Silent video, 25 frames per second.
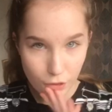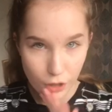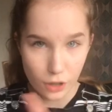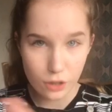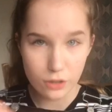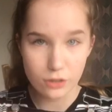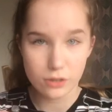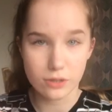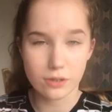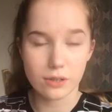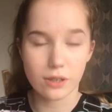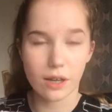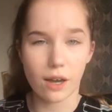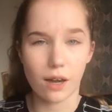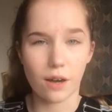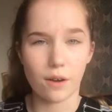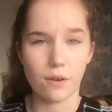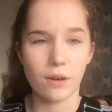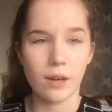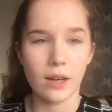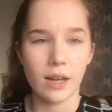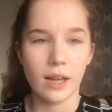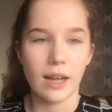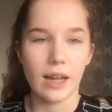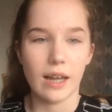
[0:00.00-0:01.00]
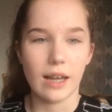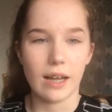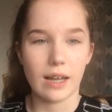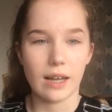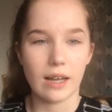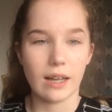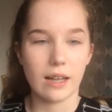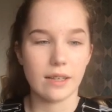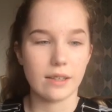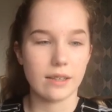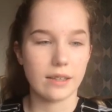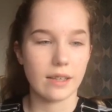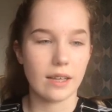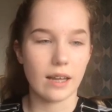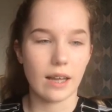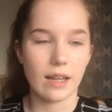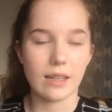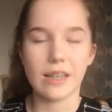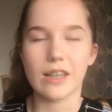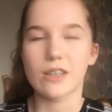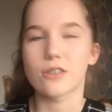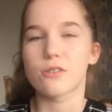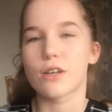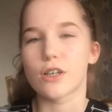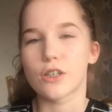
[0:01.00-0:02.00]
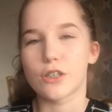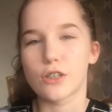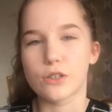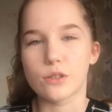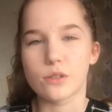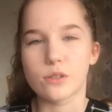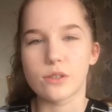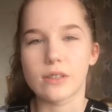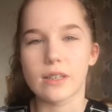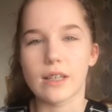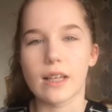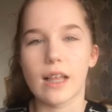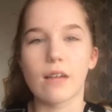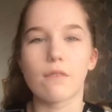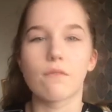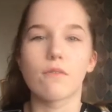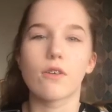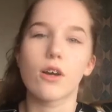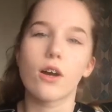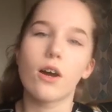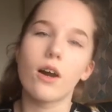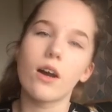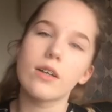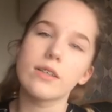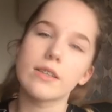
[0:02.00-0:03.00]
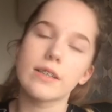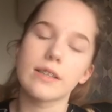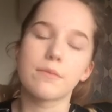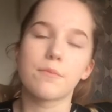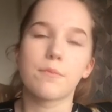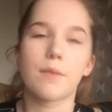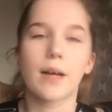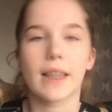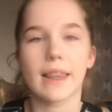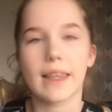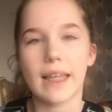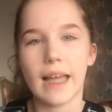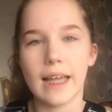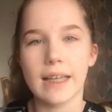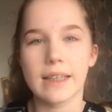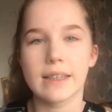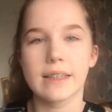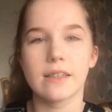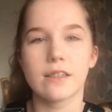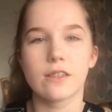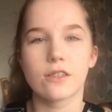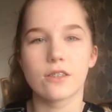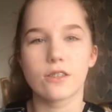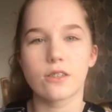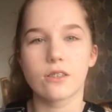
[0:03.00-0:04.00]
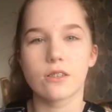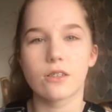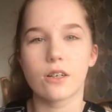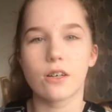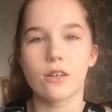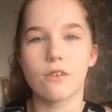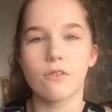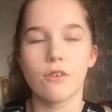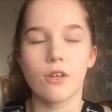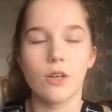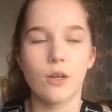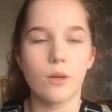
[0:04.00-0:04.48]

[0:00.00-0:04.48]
so that's what I used to like record and my lighting and stuff